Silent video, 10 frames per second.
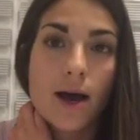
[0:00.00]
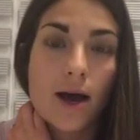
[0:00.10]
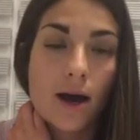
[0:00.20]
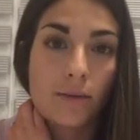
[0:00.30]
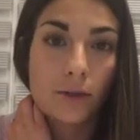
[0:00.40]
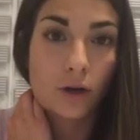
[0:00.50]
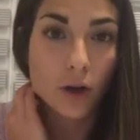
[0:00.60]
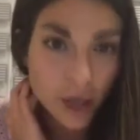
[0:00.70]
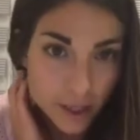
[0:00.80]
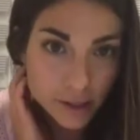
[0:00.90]
You're
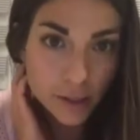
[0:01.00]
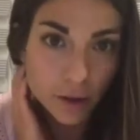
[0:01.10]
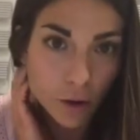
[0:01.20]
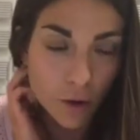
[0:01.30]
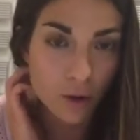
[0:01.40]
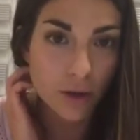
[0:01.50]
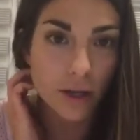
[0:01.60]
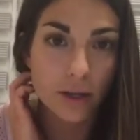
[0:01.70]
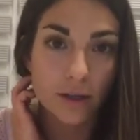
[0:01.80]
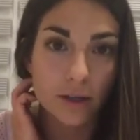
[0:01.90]
not in this alone.